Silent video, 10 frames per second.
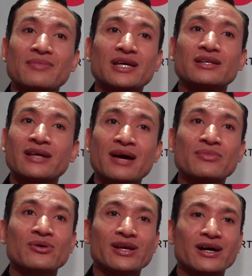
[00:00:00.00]
In
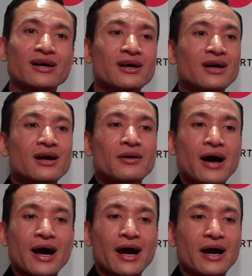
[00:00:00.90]
Cambodia,
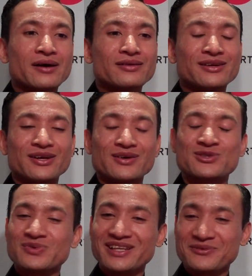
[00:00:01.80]

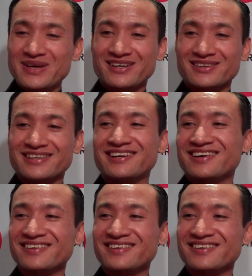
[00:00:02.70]
it's really weird.